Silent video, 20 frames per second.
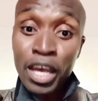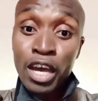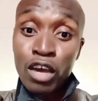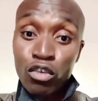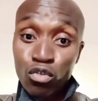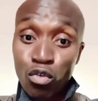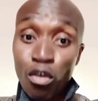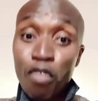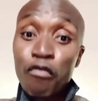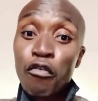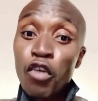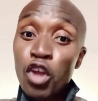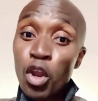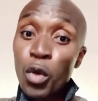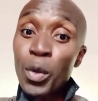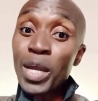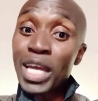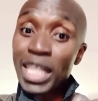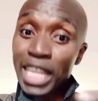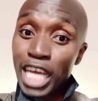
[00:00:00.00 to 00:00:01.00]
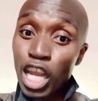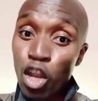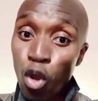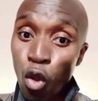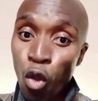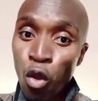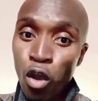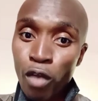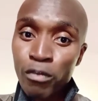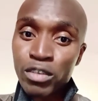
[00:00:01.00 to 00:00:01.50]
So following the
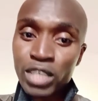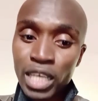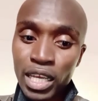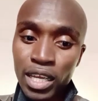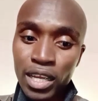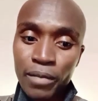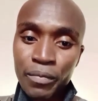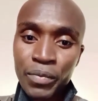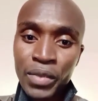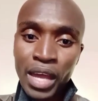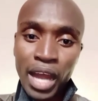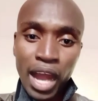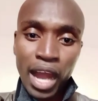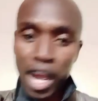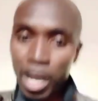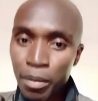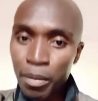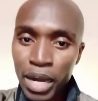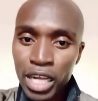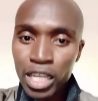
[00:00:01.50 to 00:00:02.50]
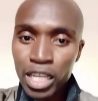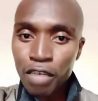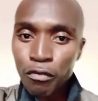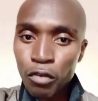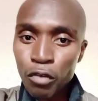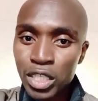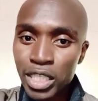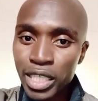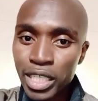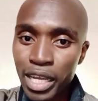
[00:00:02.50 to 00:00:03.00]
law of saying, I am under
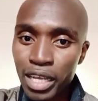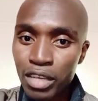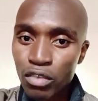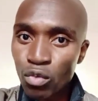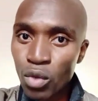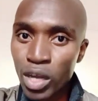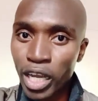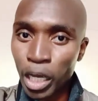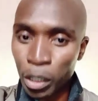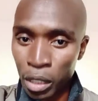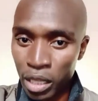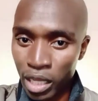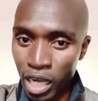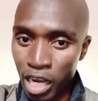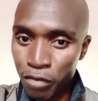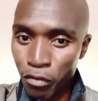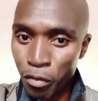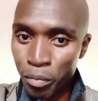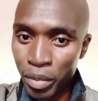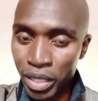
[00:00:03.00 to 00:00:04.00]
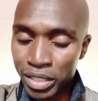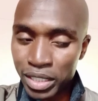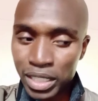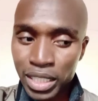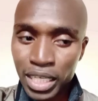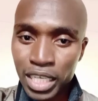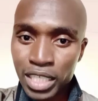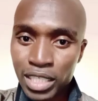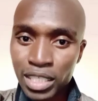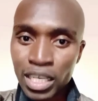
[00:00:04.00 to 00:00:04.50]
40 years, so I cannot run for
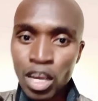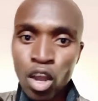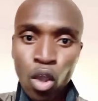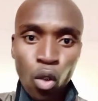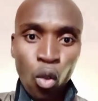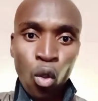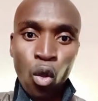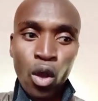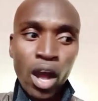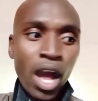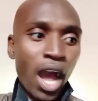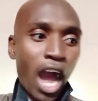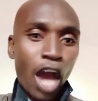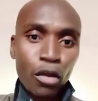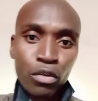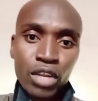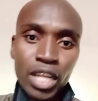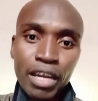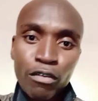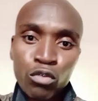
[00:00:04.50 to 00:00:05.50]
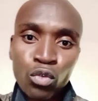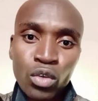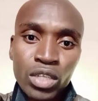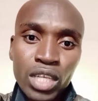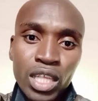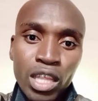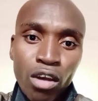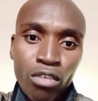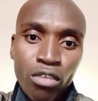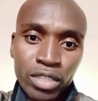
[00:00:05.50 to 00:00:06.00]
president, or I don't have
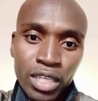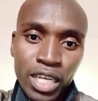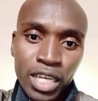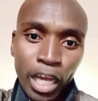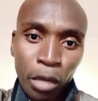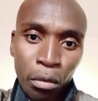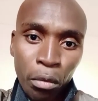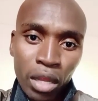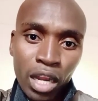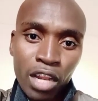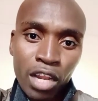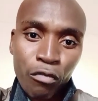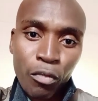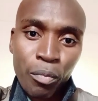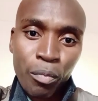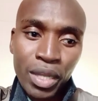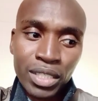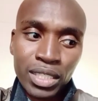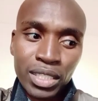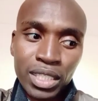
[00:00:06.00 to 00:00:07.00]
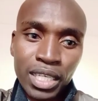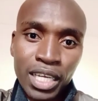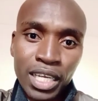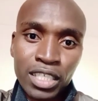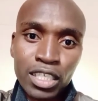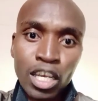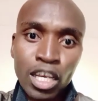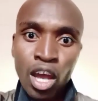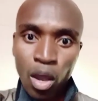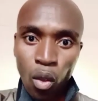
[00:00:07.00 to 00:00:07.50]
20,000, I cannot run for president,
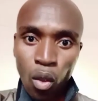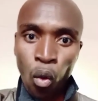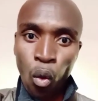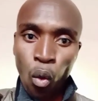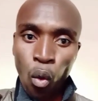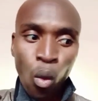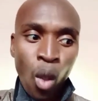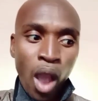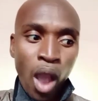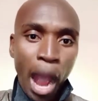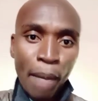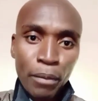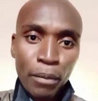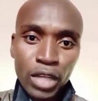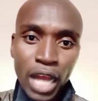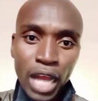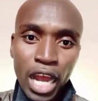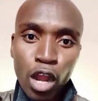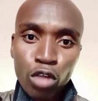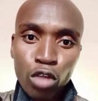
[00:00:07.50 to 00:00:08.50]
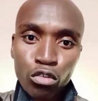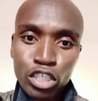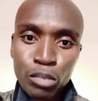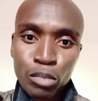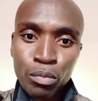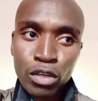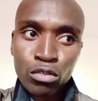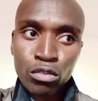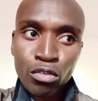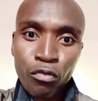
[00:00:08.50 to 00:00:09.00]
or I'm not allowed to
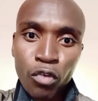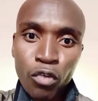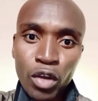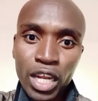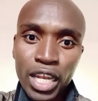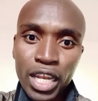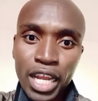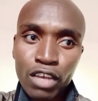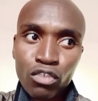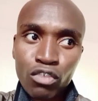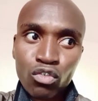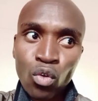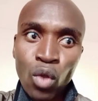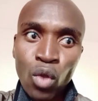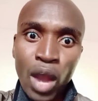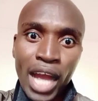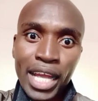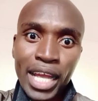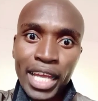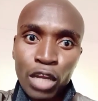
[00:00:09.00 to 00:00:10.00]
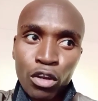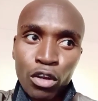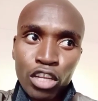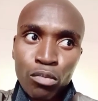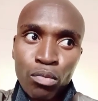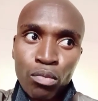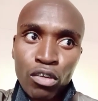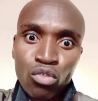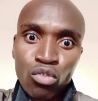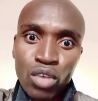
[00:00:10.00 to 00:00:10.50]
speak to foreigners, so I cannot
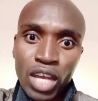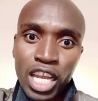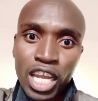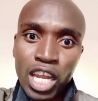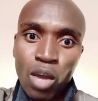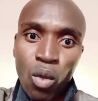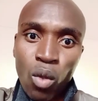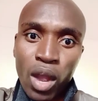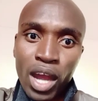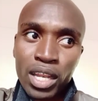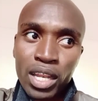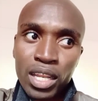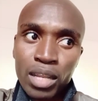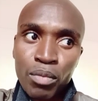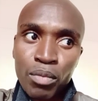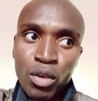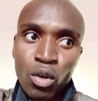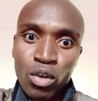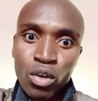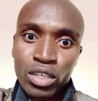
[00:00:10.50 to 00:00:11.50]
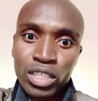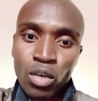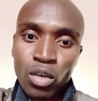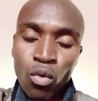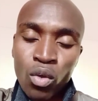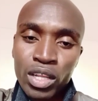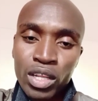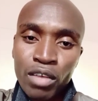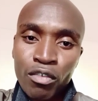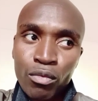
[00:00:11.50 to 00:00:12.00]
speak to anyone because the
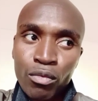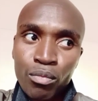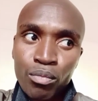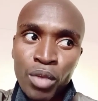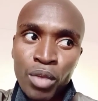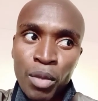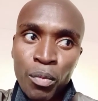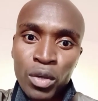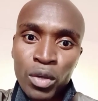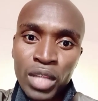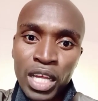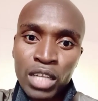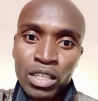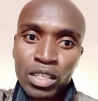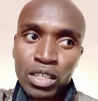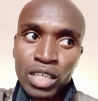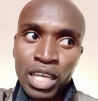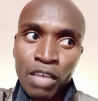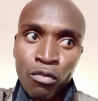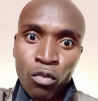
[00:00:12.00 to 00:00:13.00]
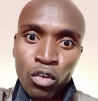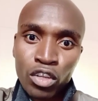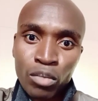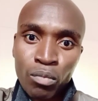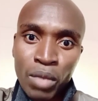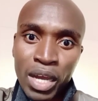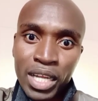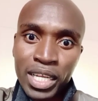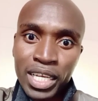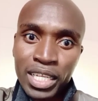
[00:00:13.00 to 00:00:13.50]
only people that have got
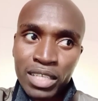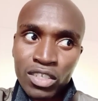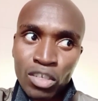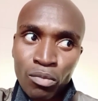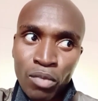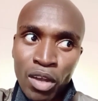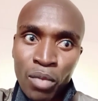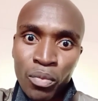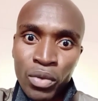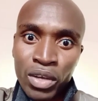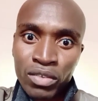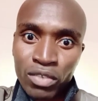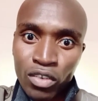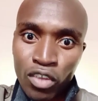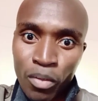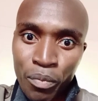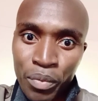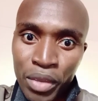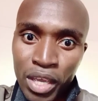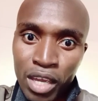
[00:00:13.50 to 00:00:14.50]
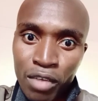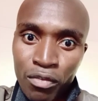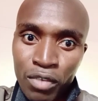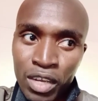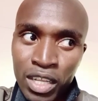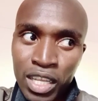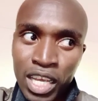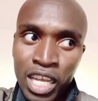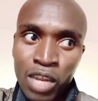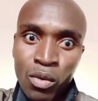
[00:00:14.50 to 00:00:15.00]
money in Zimbabwe are ZANU-PF,
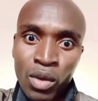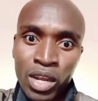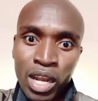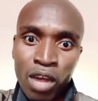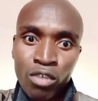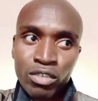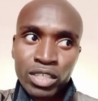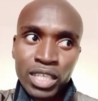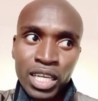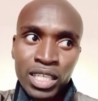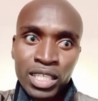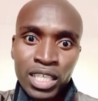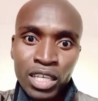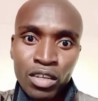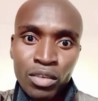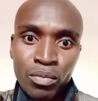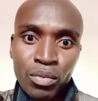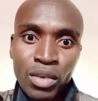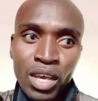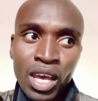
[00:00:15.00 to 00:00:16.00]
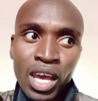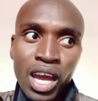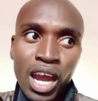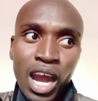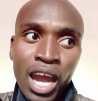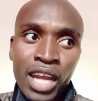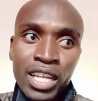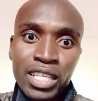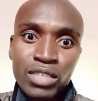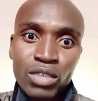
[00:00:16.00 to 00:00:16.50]
and anyone outside
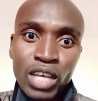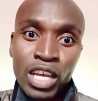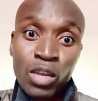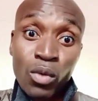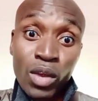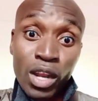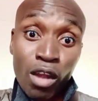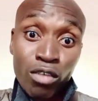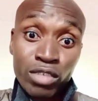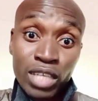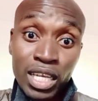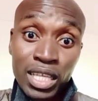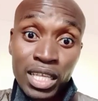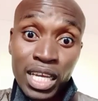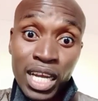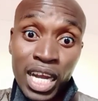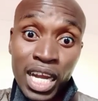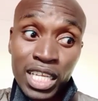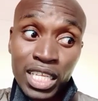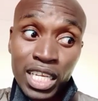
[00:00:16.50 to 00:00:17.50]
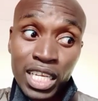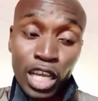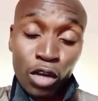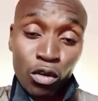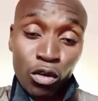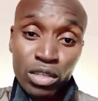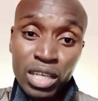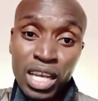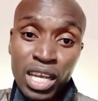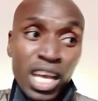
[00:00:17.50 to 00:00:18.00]
the country
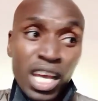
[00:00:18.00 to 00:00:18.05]
cannot.